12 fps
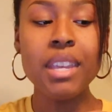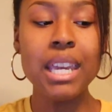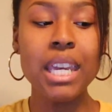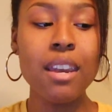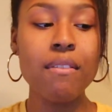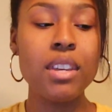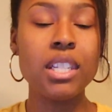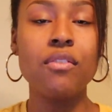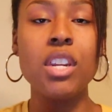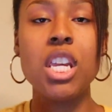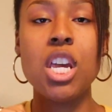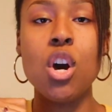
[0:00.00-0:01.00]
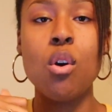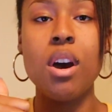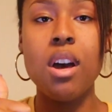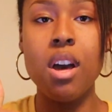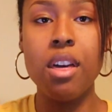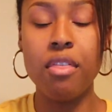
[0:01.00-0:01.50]
give this video
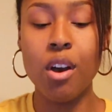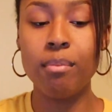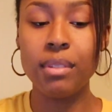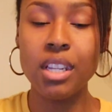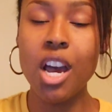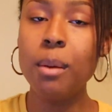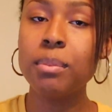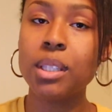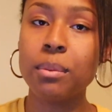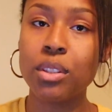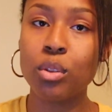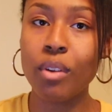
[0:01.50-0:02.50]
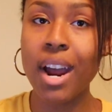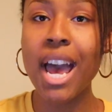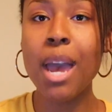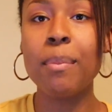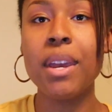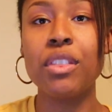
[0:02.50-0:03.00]
a thumbs up,
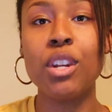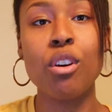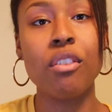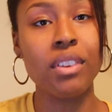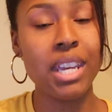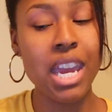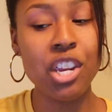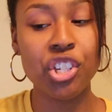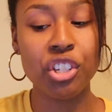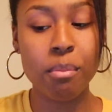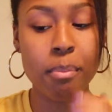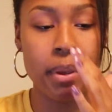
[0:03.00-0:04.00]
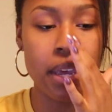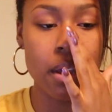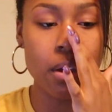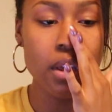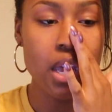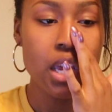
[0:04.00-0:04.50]
subscribe, hit the notification
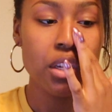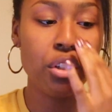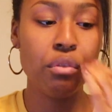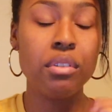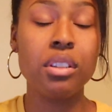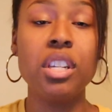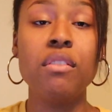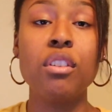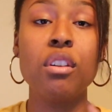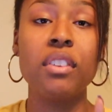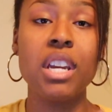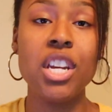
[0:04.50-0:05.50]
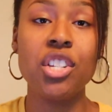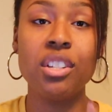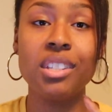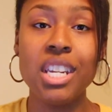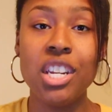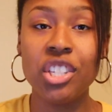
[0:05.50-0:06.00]
bell to receive
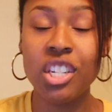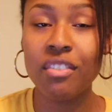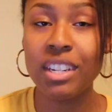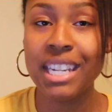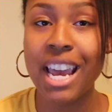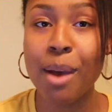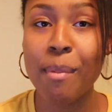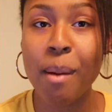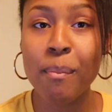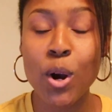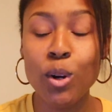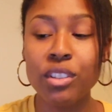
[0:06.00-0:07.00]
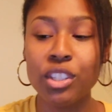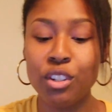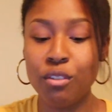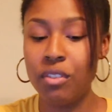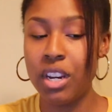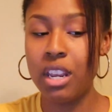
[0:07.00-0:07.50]
notifications each and every time I post a
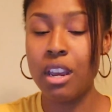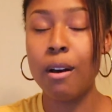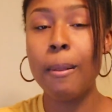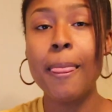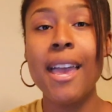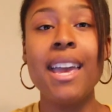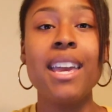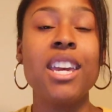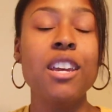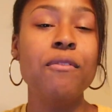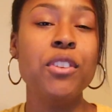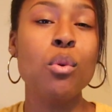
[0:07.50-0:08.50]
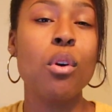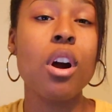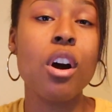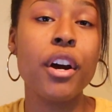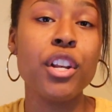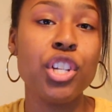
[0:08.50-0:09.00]
new video. If you are
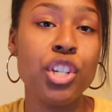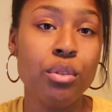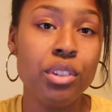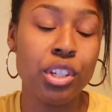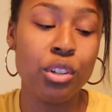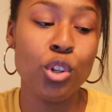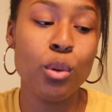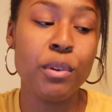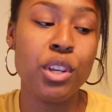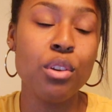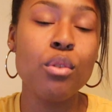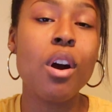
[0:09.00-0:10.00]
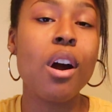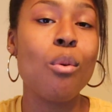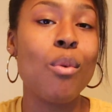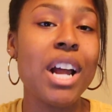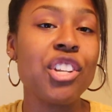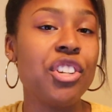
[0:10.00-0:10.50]
on YouTube, you are
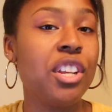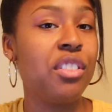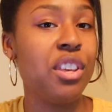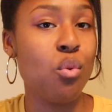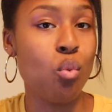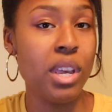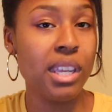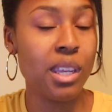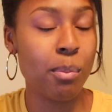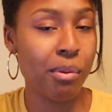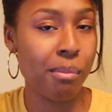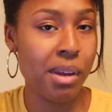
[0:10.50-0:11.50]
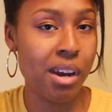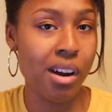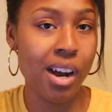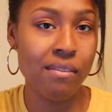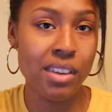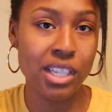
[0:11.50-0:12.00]
watching the weekly premiere
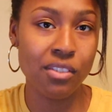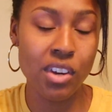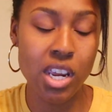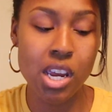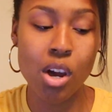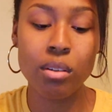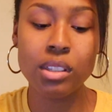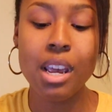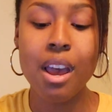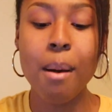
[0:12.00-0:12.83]
of these videos,